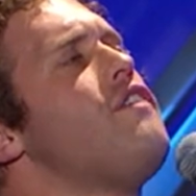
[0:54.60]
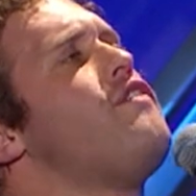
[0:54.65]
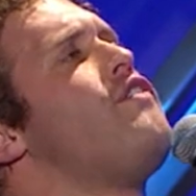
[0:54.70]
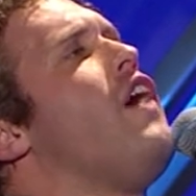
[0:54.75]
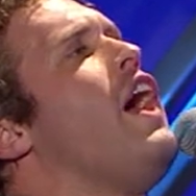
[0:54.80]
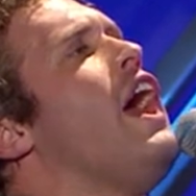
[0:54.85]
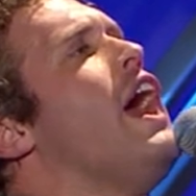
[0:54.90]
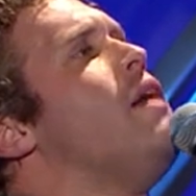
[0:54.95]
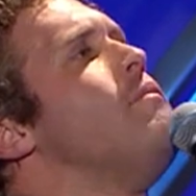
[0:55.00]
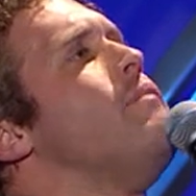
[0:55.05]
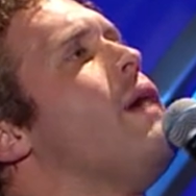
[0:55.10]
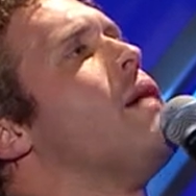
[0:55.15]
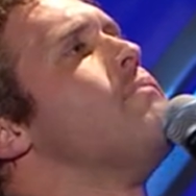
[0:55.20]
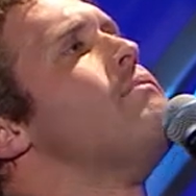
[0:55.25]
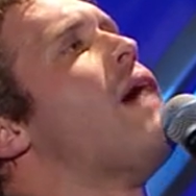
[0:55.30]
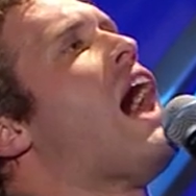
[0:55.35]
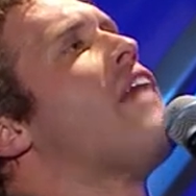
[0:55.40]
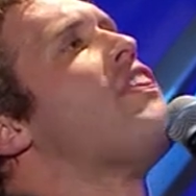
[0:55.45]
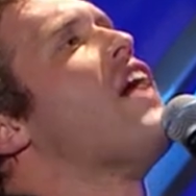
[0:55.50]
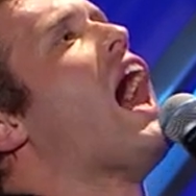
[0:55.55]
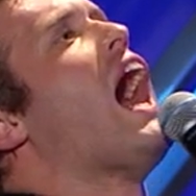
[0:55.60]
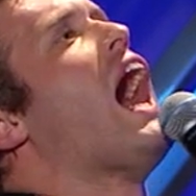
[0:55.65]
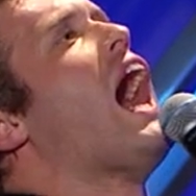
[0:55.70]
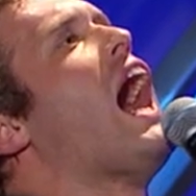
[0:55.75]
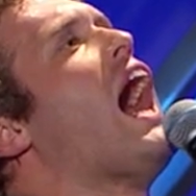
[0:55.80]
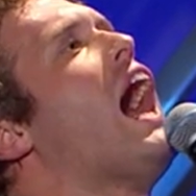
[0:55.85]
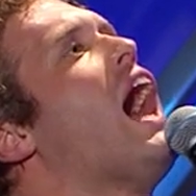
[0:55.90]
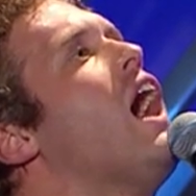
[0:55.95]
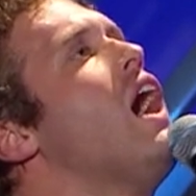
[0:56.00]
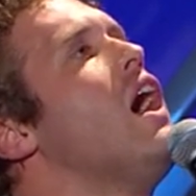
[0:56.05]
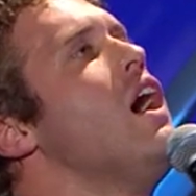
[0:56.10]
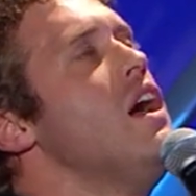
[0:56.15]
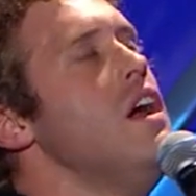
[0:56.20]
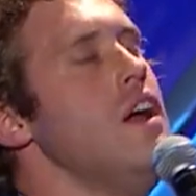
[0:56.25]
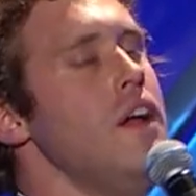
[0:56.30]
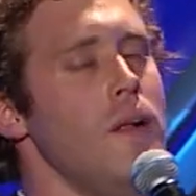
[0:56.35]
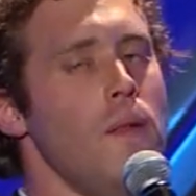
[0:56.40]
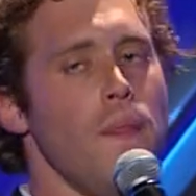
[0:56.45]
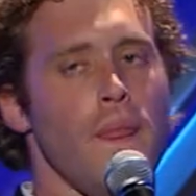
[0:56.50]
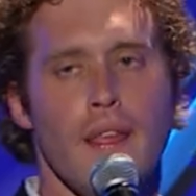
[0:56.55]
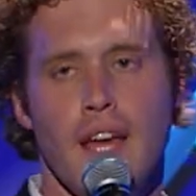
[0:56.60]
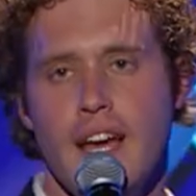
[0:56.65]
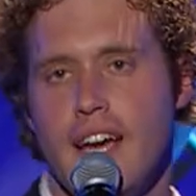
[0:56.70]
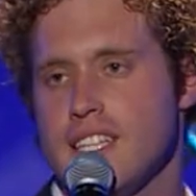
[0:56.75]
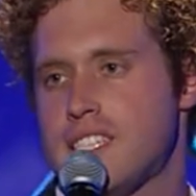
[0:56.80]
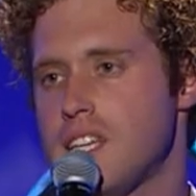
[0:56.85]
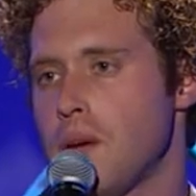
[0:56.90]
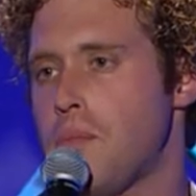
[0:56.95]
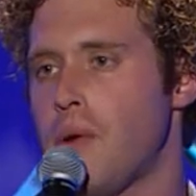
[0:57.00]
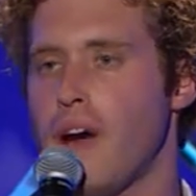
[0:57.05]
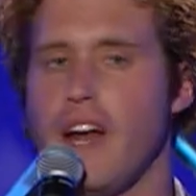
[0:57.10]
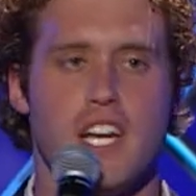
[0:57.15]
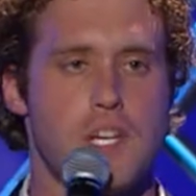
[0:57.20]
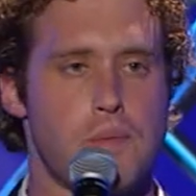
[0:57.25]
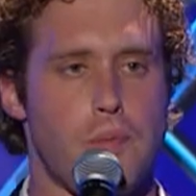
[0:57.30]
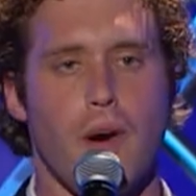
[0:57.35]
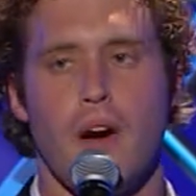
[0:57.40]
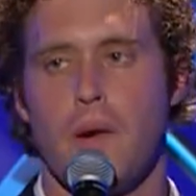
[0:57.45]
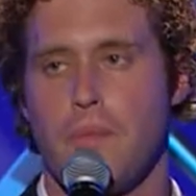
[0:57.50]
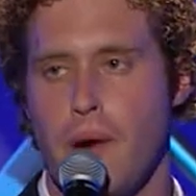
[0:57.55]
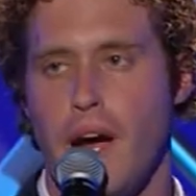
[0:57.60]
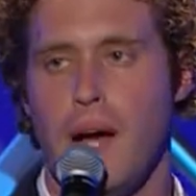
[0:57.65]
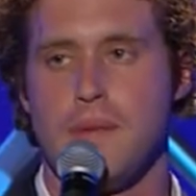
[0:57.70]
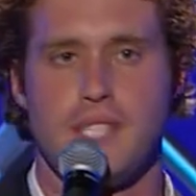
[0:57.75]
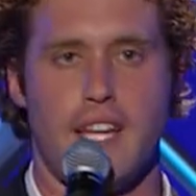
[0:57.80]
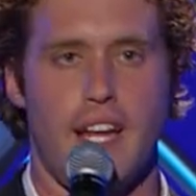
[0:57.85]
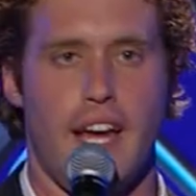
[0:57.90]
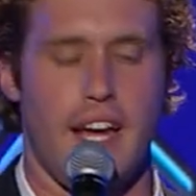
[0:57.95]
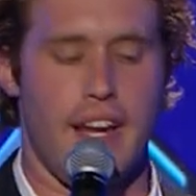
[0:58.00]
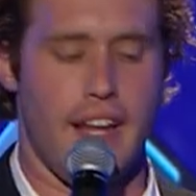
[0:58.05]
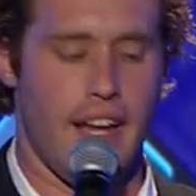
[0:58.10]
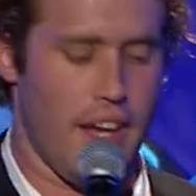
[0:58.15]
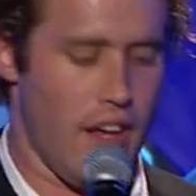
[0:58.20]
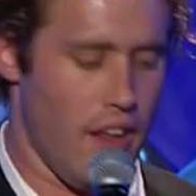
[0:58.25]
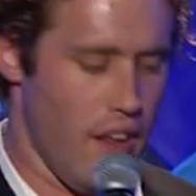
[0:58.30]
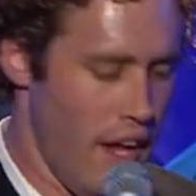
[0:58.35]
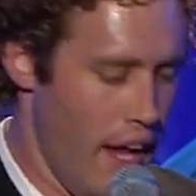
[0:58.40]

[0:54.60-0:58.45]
Feed me, mother! It's a British bird, perhaps a nightingale.